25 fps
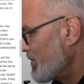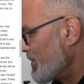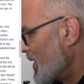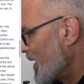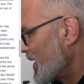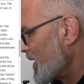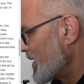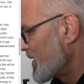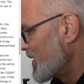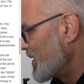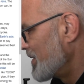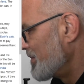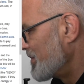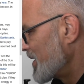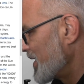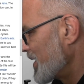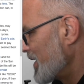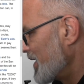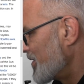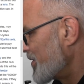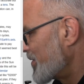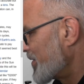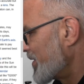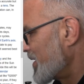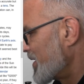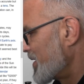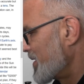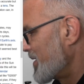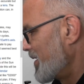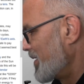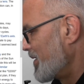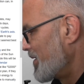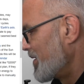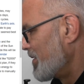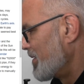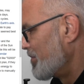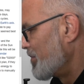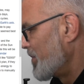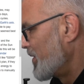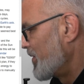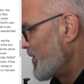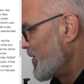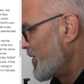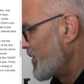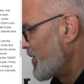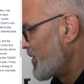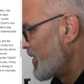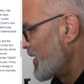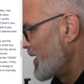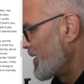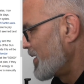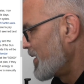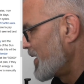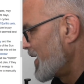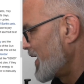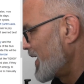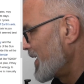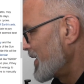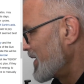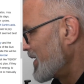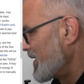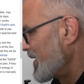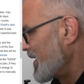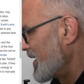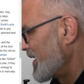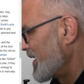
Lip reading: That seems interesting that both the Greek and the Latin